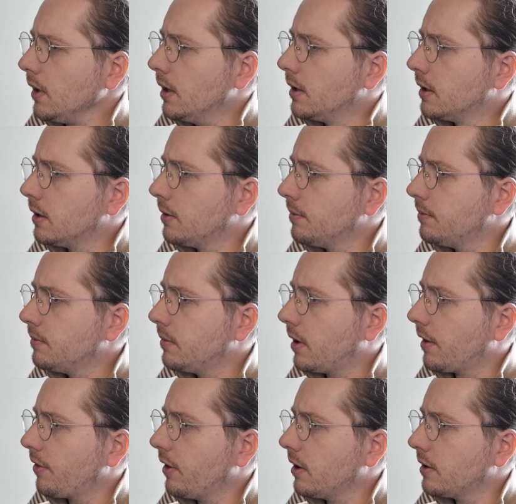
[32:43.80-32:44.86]

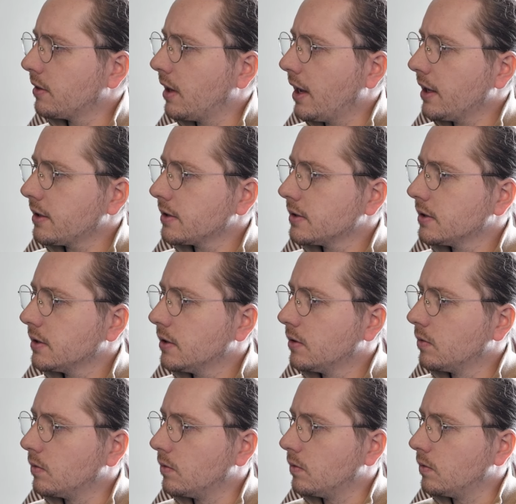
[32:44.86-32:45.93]
I think that
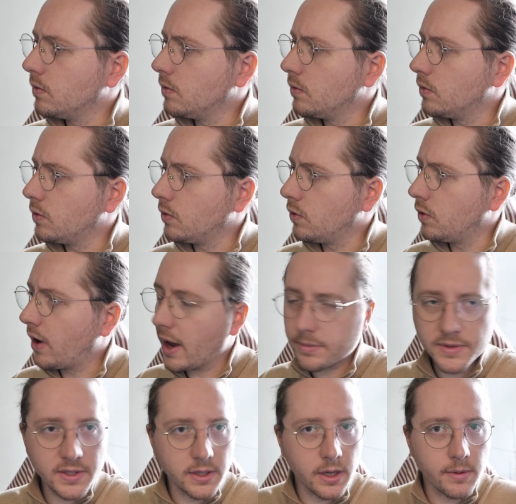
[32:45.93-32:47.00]

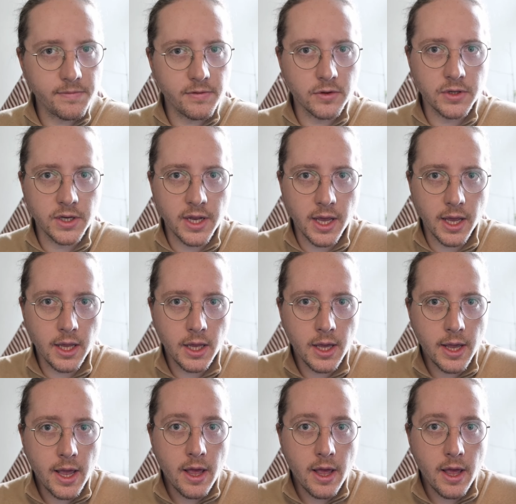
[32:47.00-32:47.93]
wraps it up for today.